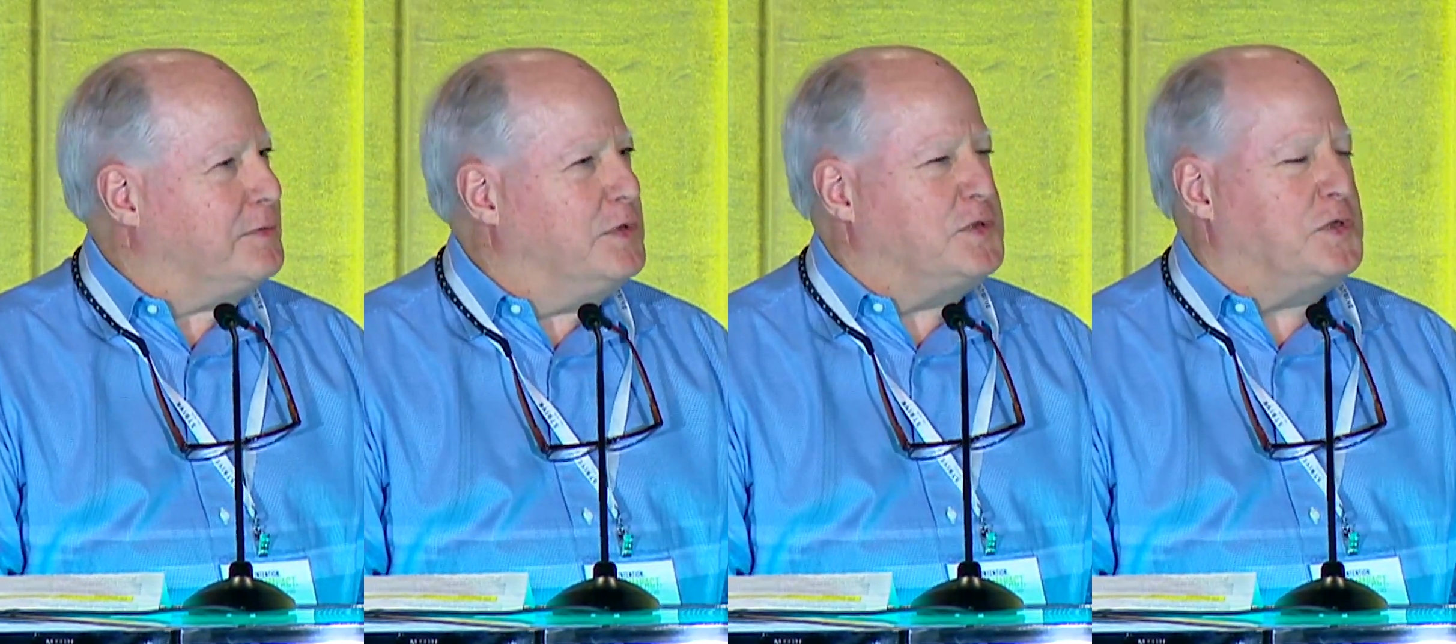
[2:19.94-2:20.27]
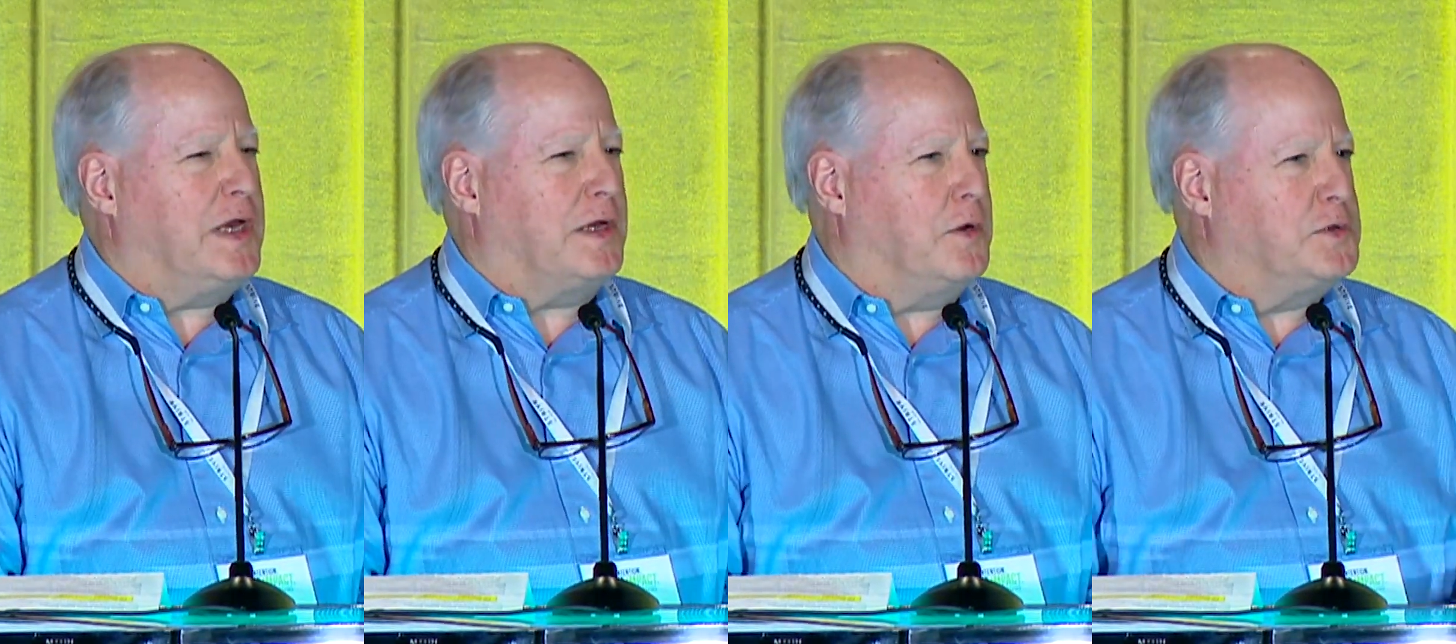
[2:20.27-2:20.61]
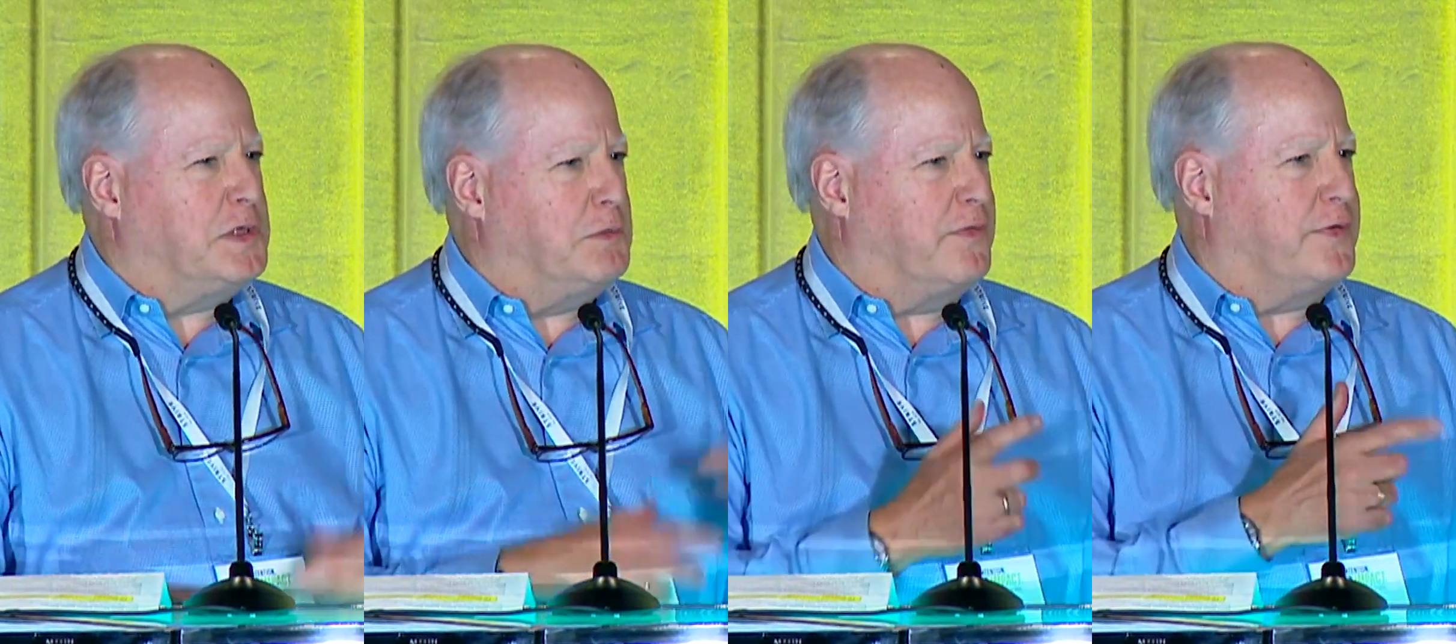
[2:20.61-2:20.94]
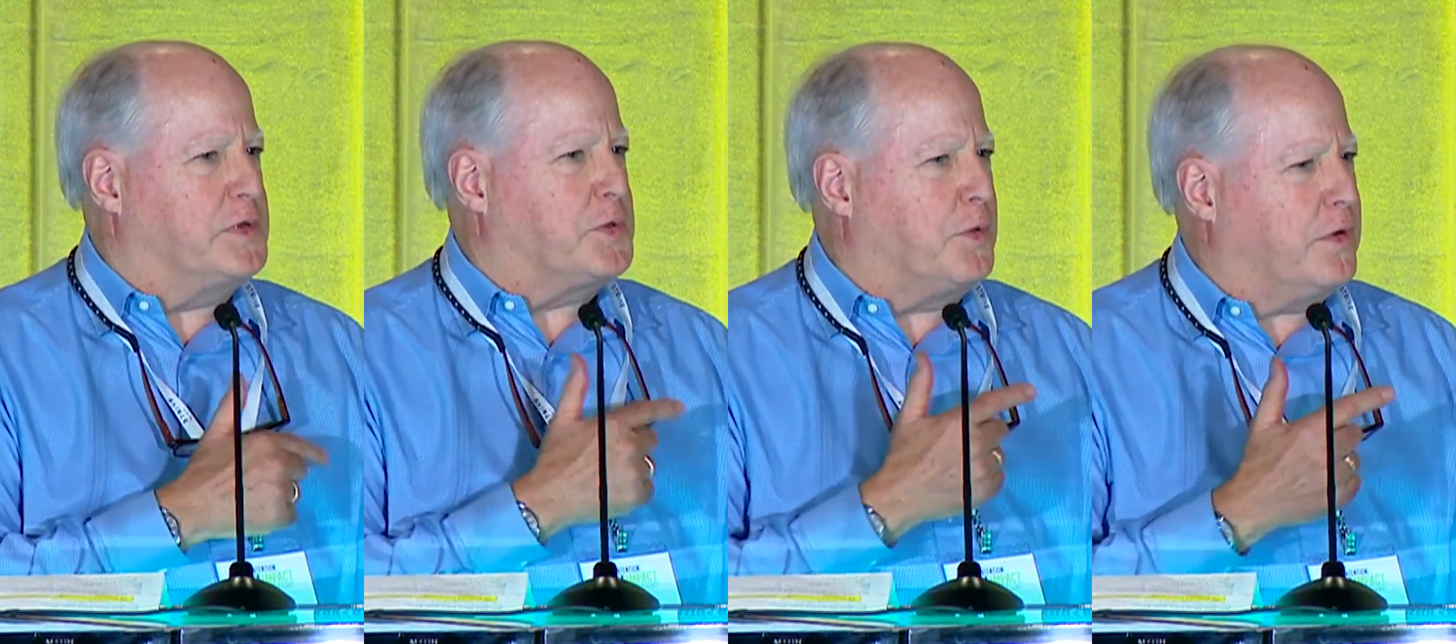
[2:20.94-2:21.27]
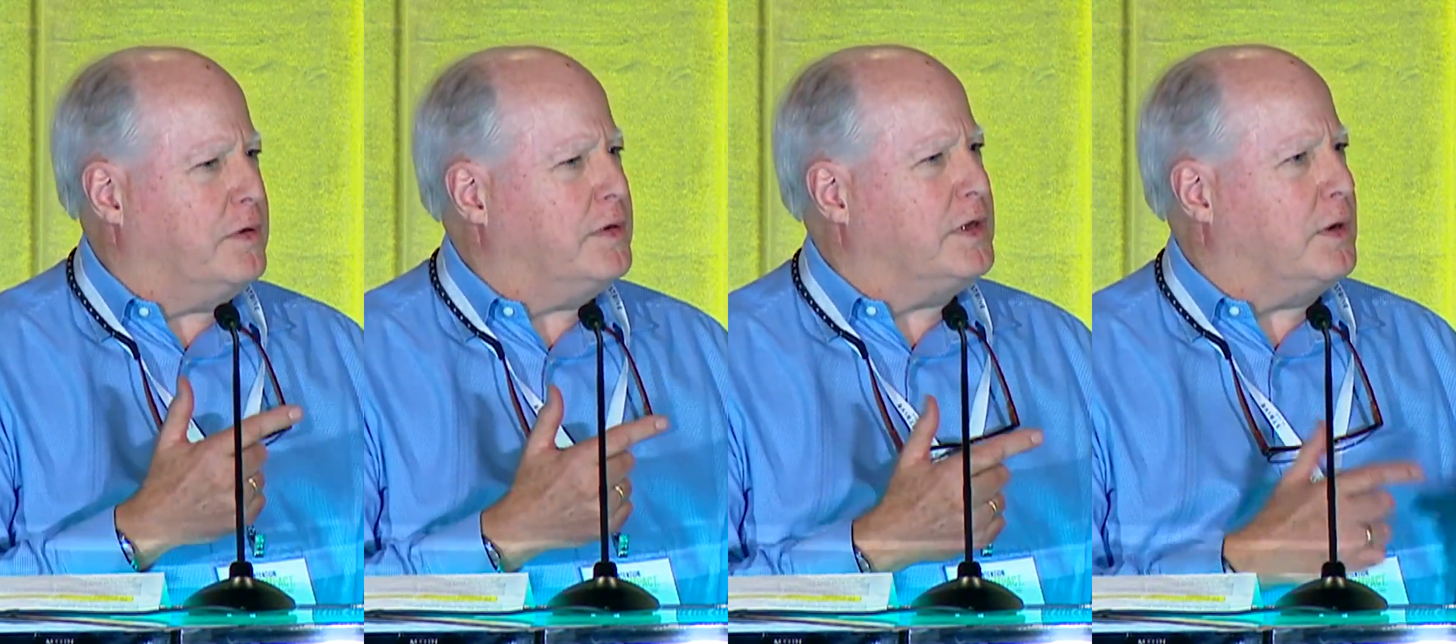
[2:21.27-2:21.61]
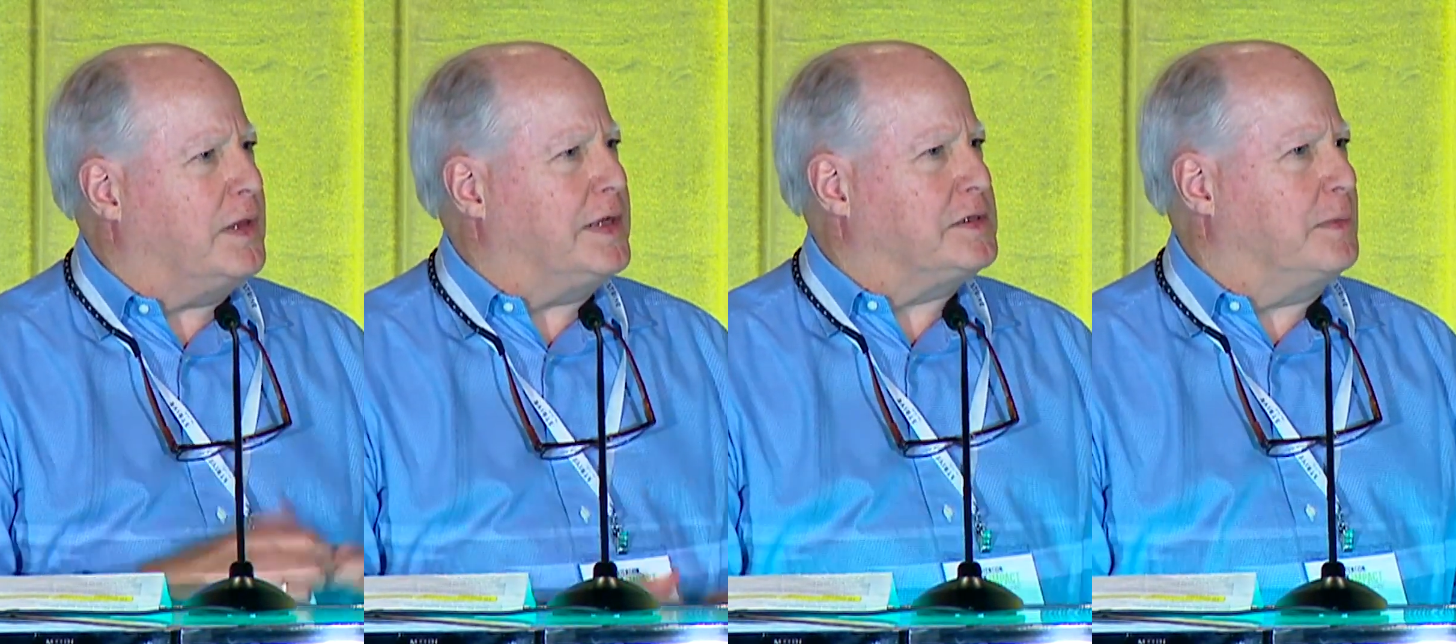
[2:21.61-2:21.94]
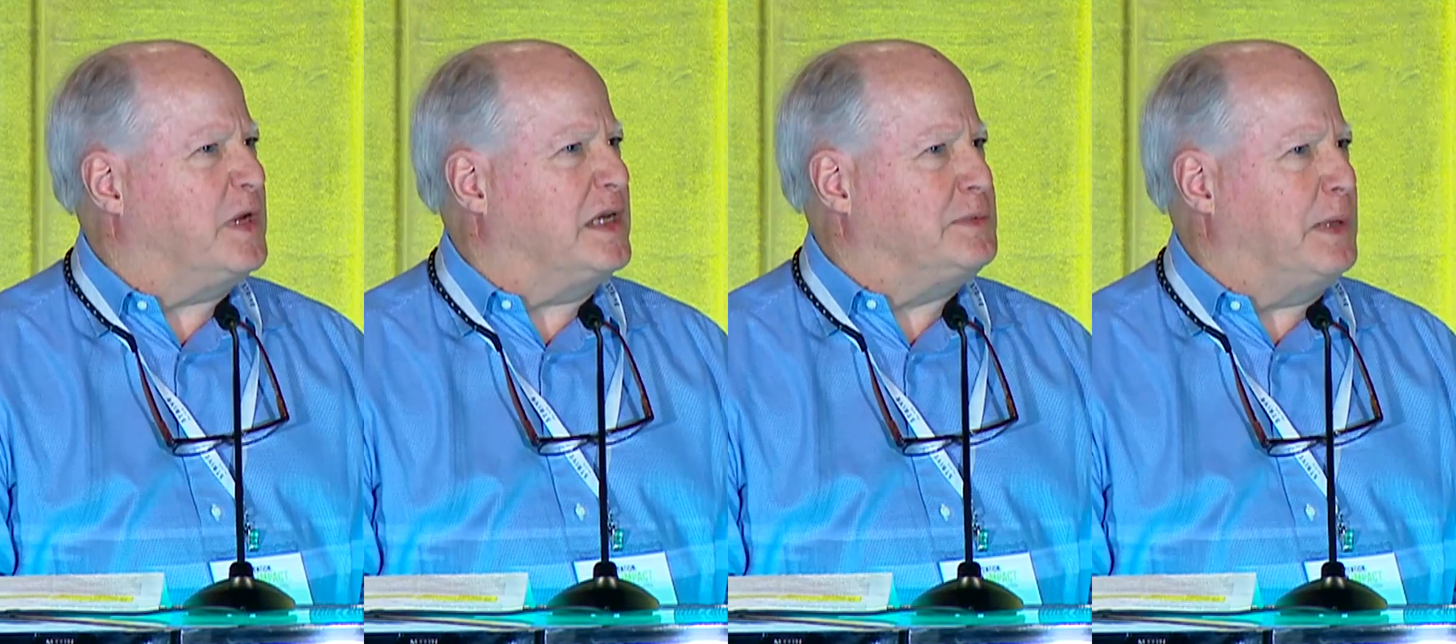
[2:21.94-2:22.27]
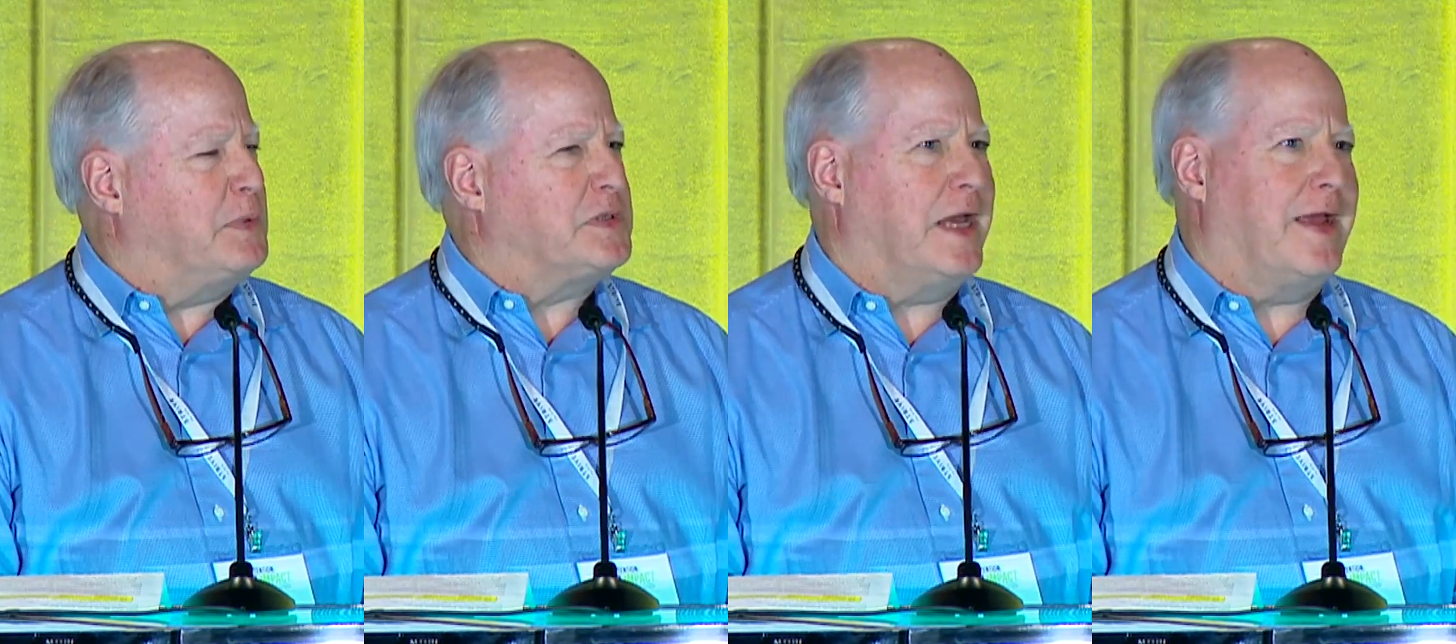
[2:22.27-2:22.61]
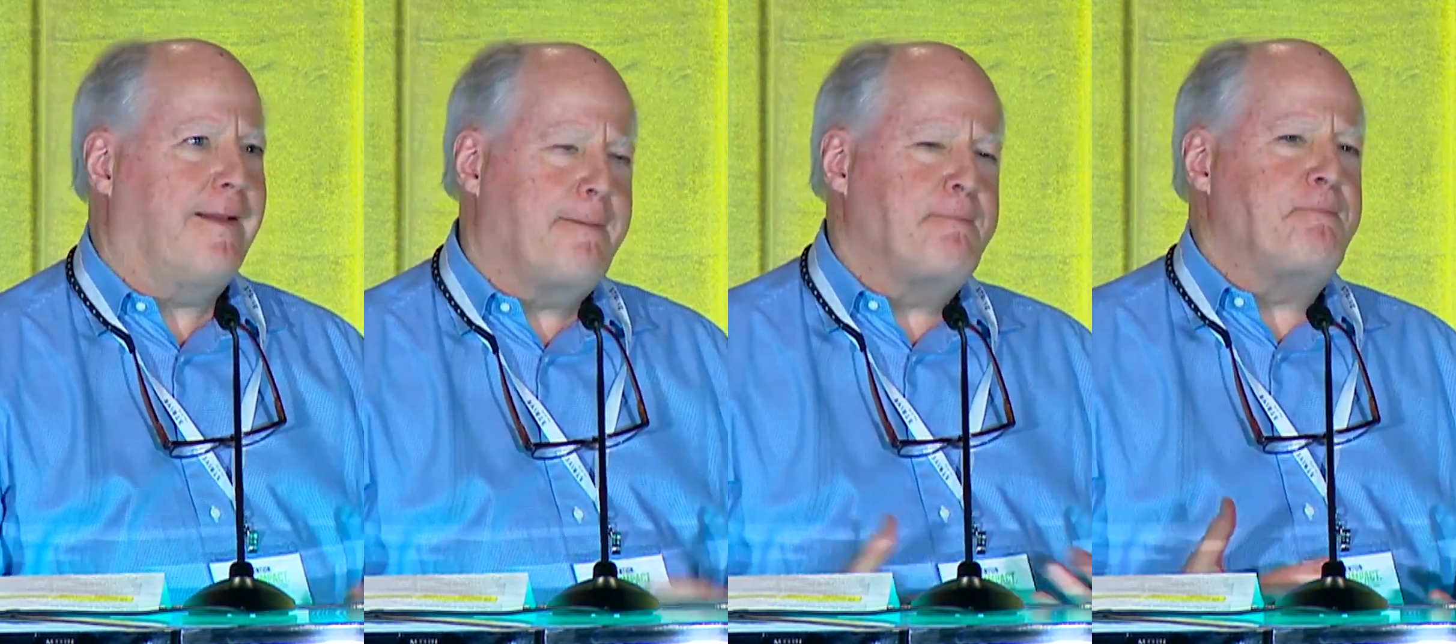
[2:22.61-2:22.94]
Usually it goes in reverse order. You know, I think sometimes people say,